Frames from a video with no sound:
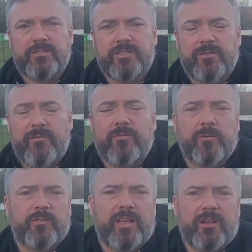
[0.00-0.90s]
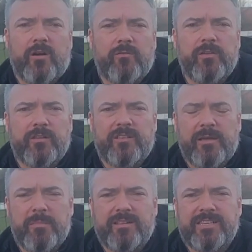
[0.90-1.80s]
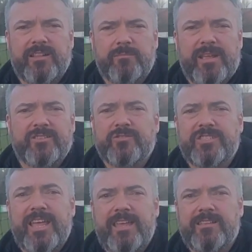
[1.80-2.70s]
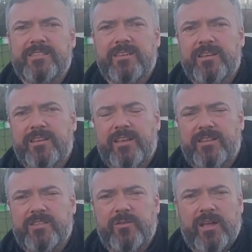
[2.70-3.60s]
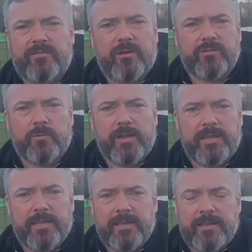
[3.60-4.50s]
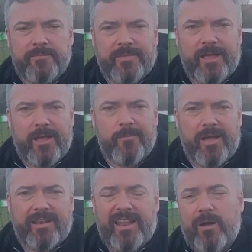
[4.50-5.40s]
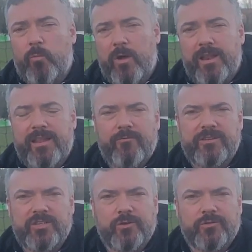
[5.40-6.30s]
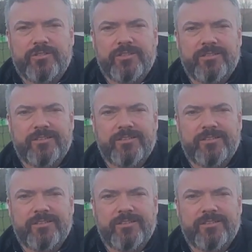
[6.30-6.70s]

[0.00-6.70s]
to influence that confidence and that mental state in 2.5 hours a week. And that win, that result,